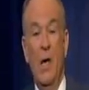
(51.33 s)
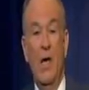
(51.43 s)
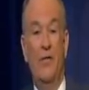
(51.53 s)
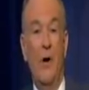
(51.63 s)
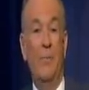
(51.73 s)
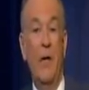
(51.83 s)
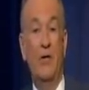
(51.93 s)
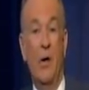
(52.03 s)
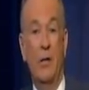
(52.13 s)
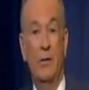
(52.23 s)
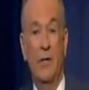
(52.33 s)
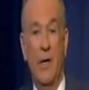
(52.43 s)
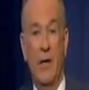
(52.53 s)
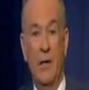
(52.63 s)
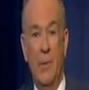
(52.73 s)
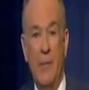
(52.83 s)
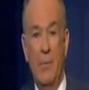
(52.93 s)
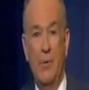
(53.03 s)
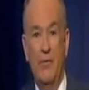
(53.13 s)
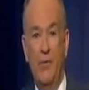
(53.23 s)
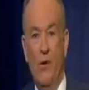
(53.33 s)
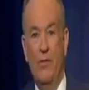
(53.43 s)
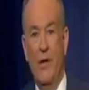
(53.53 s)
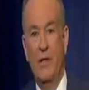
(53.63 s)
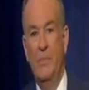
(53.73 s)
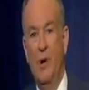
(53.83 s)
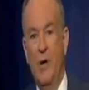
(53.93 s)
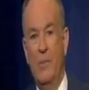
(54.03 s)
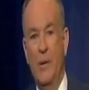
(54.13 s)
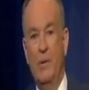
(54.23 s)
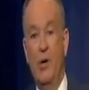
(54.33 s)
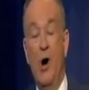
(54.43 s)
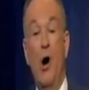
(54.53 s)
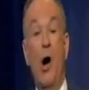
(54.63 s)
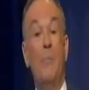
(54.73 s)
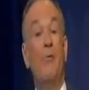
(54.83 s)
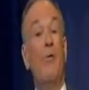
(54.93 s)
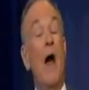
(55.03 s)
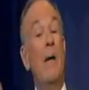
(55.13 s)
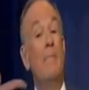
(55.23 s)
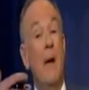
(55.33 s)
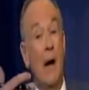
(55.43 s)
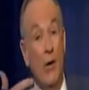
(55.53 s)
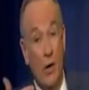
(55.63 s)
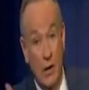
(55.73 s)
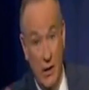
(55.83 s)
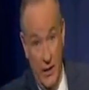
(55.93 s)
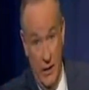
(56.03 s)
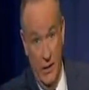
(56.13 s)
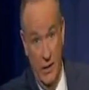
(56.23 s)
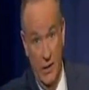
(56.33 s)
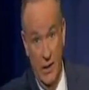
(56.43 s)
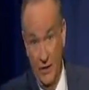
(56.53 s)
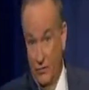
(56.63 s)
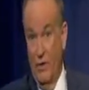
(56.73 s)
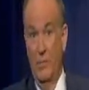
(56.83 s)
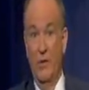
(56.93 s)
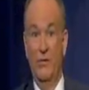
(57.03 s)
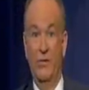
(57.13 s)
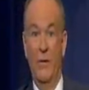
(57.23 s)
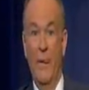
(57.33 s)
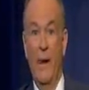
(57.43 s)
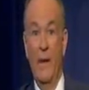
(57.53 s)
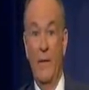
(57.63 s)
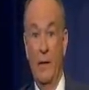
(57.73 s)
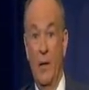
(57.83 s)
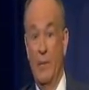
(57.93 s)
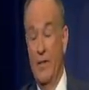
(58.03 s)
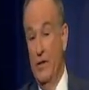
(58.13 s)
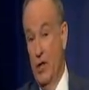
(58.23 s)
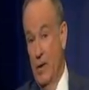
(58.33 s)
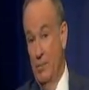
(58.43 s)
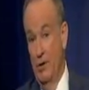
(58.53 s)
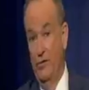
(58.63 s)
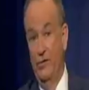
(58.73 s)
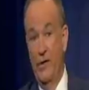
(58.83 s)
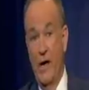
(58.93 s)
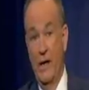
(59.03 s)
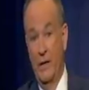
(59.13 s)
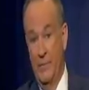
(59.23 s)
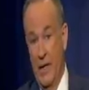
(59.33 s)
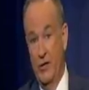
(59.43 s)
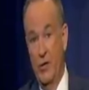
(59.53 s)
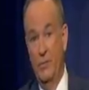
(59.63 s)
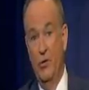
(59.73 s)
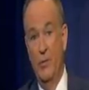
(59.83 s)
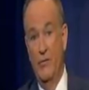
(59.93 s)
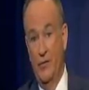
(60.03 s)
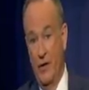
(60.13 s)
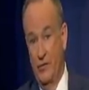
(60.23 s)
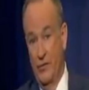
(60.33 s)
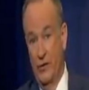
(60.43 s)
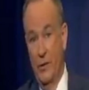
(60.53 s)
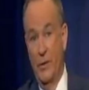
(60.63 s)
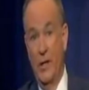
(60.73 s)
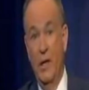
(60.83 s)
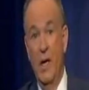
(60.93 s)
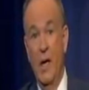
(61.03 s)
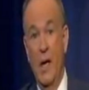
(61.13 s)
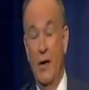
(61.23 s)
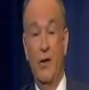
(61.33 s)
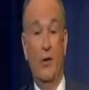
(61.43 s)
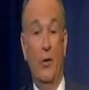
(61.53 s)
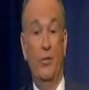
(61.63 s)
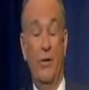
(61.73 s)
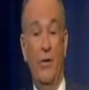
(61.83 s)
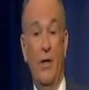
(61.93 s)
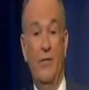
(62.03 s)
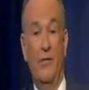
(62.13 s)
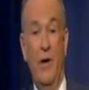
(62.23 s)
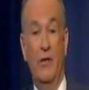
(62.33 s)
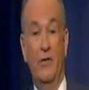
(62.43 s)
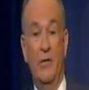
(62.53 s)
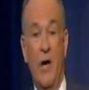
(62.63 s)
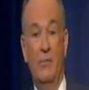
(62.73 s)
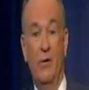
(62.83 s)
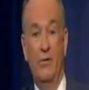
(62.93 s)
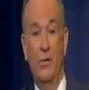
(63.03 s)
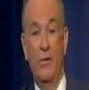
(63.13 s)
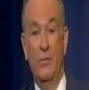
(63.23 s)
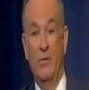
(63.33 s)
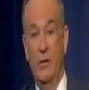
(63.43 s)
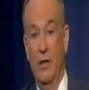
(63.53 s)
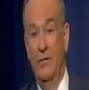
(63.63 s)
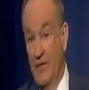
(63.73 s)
In a front-page article today, the paper put forth that Tea Party people are primarily extremists. They lump in the John Birch Society, the Patriot Movement, Friends for Liberty, and other groups that are on the fringe. The Times also attempts to link